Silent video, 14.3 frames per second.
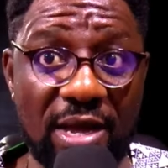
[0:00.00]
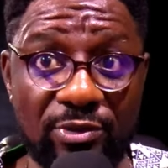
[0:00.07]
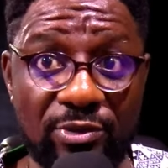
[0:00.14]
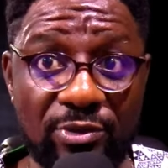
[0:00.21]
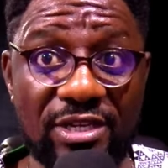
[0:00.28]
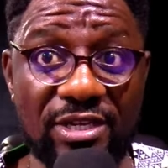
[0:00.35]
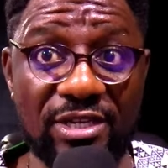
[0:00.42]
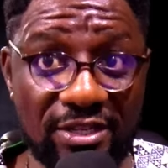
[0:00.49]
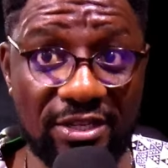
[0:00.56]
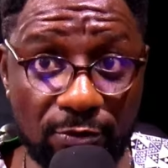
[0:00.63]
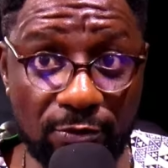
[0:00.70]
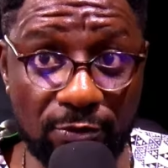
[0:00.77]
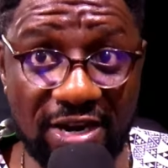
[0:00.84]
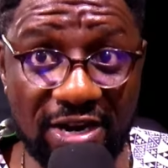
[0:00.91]
it from
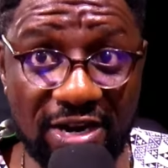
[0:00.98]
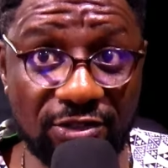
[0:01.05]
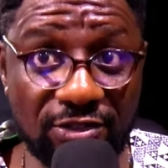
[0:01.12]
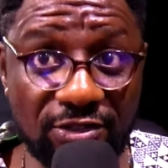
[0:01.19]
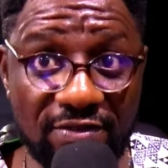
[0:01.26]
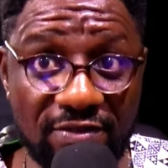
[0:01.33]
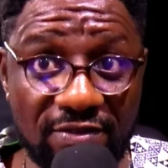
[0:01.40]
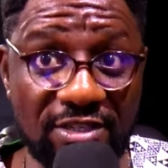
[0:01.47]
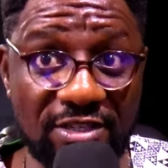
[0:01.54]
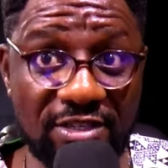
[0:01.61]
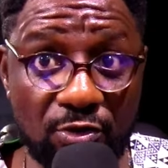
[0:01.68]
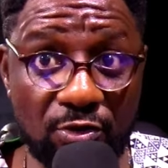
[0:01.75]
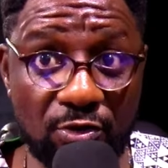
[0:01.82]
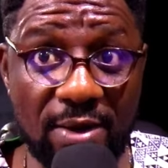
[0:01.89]
scratch yourself as a
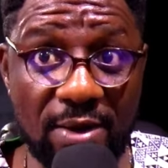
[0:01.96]
programmer?